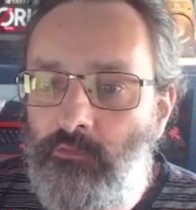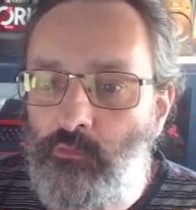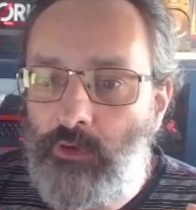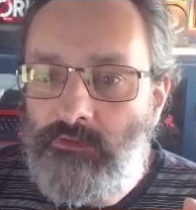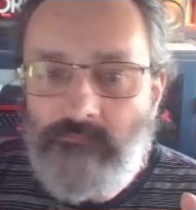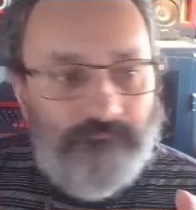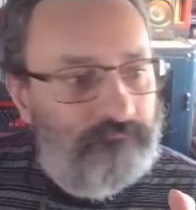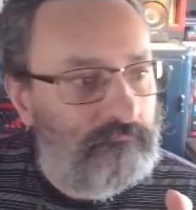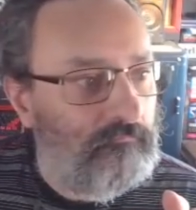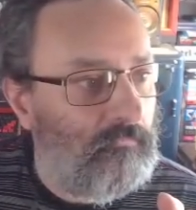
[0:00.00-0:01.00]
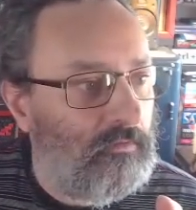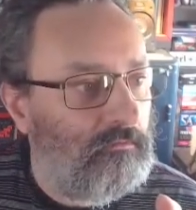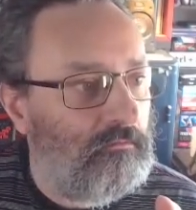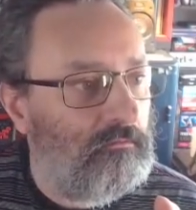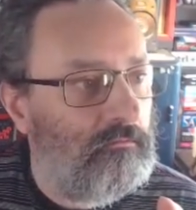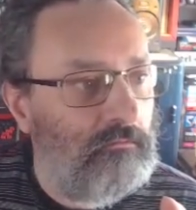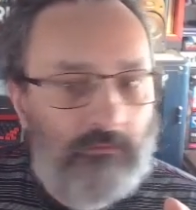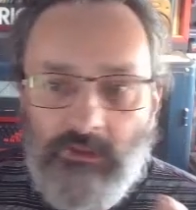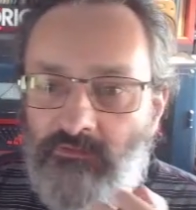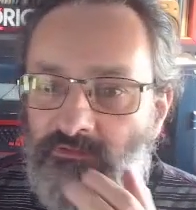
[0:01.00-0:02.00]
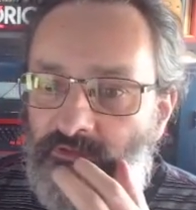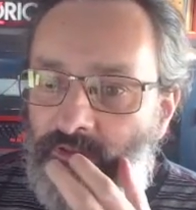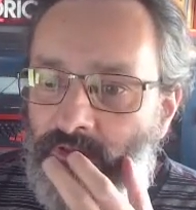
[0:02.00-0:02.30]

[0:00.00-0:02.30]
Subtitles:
1. You can see there,